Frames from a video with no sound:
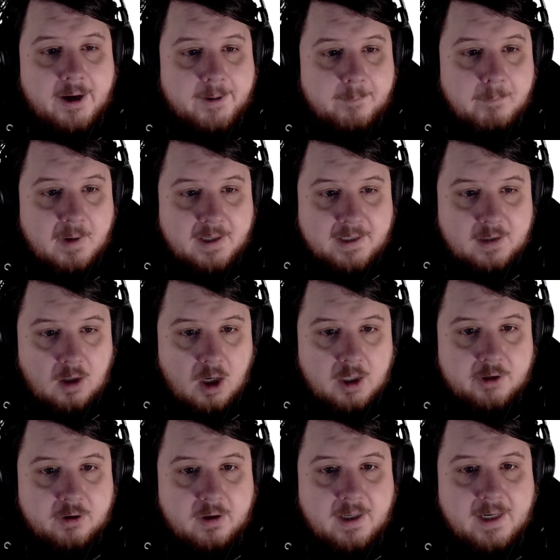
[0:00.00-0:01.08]
money
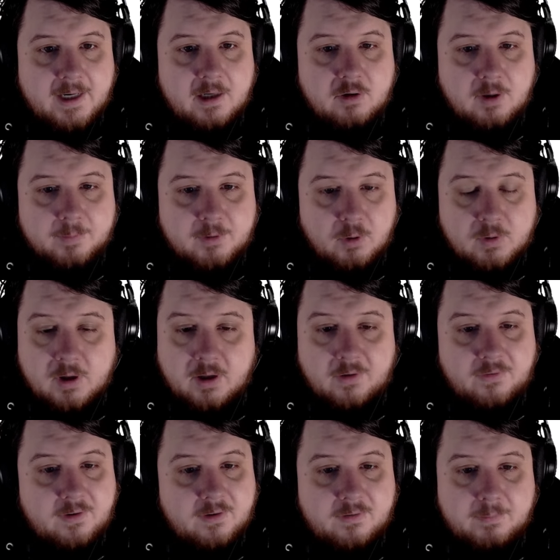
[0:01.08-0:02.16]
laundering,
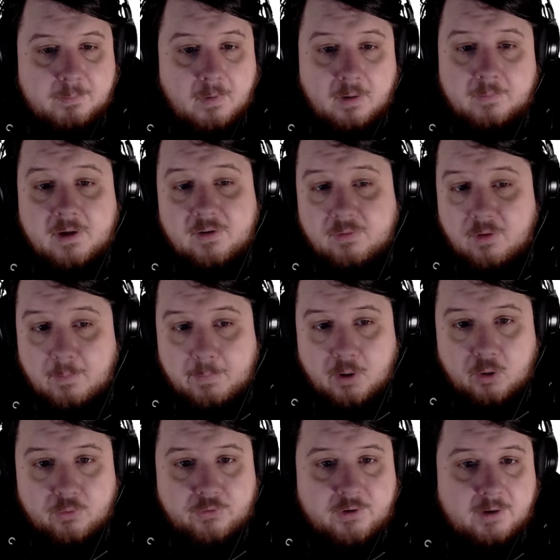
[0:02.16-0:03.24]
cryptocurrencies. Let me some of the
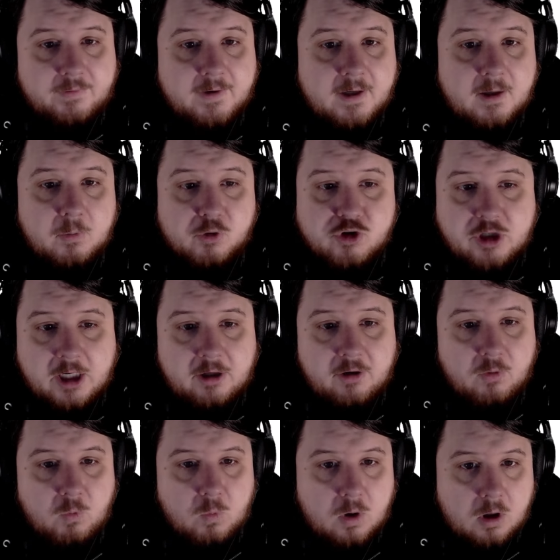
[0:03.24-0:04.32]
bold stuff here. It will shatter the
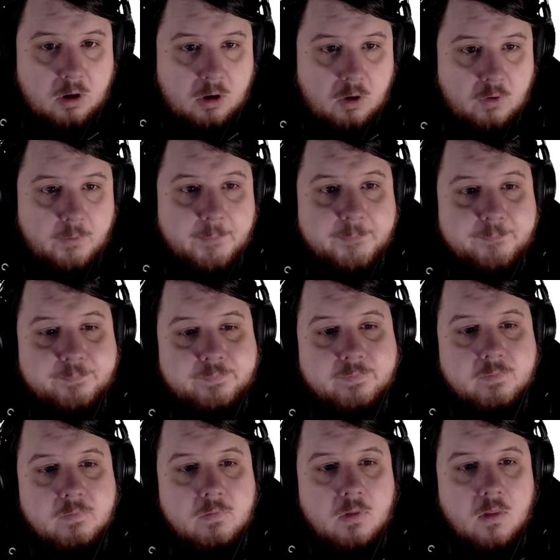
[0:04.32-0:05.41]
world.
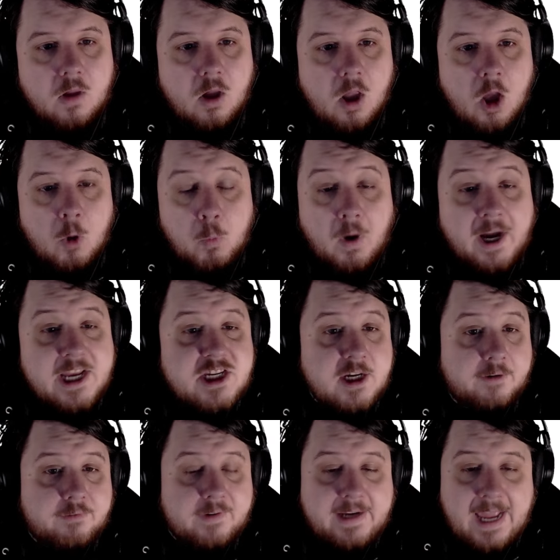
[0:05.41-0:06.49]
Why
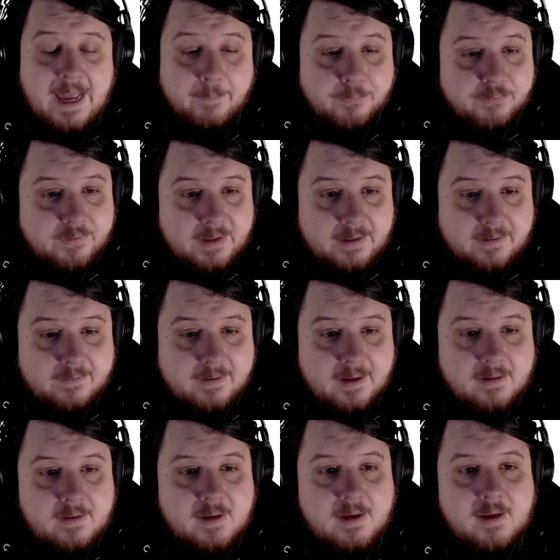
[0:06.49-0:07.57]
Jeffrey Epstein
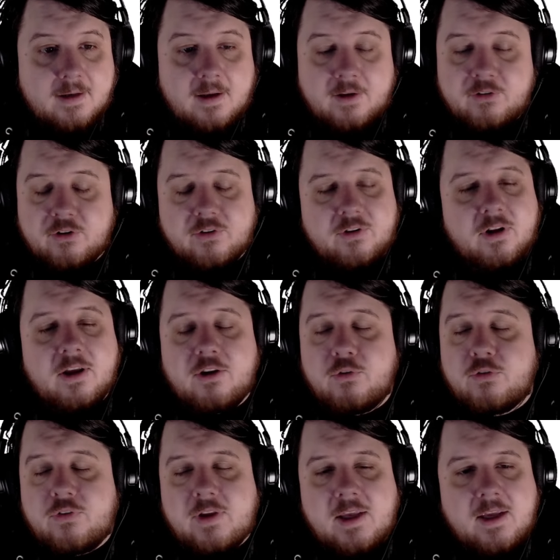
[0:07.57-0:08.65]
attended. As you you
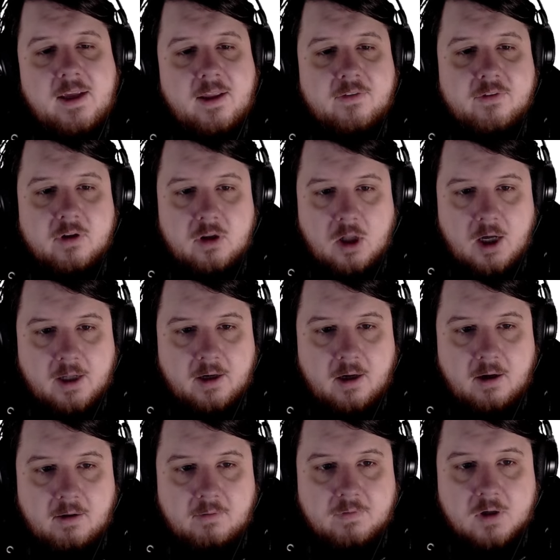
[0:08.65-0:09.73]
see, it's a lot
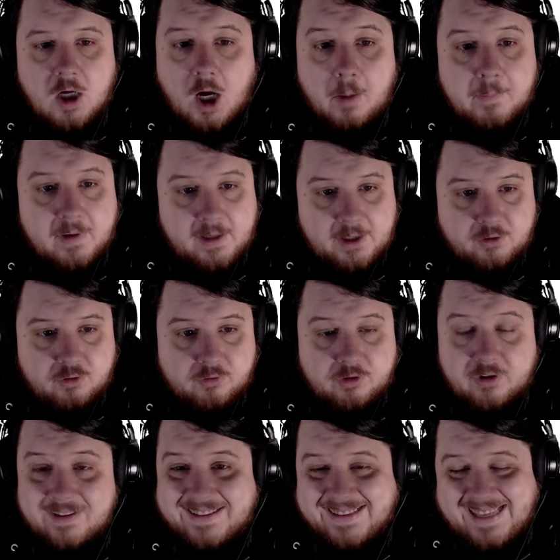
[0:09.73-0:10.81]
of combinations here.
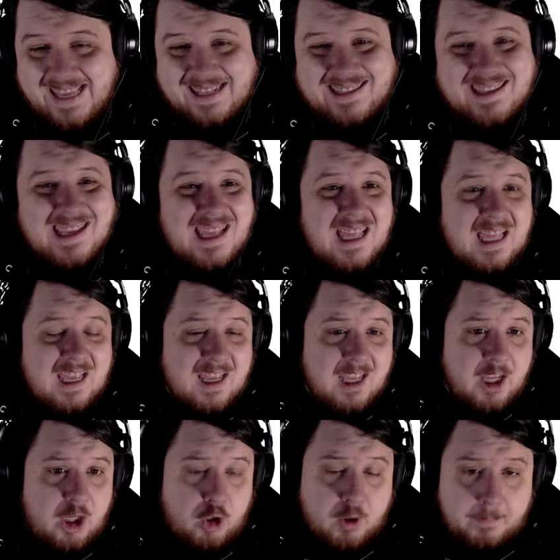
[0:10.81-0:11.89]
And again,
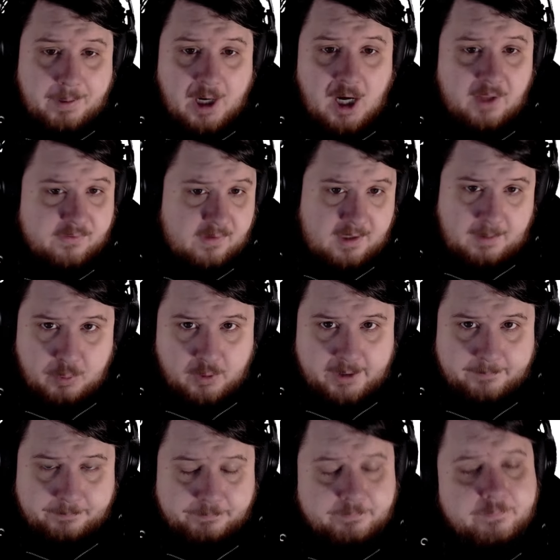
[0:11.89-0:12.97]
you can pause at any
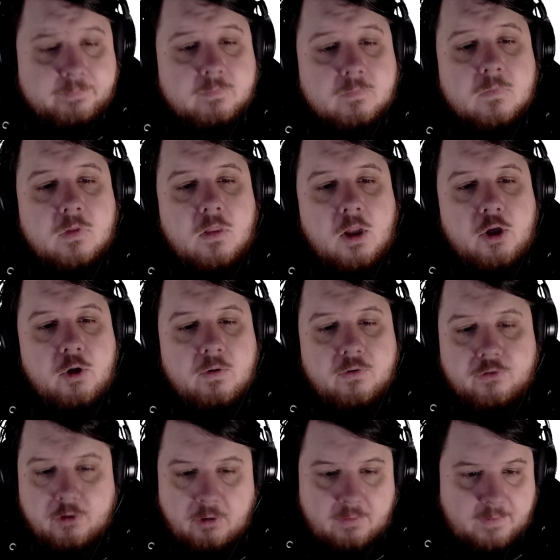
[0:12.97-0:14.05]
point. You can
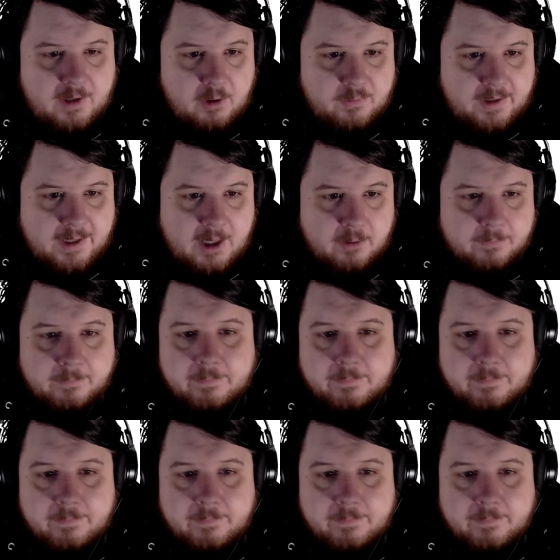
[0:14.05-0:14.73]
slow the video down.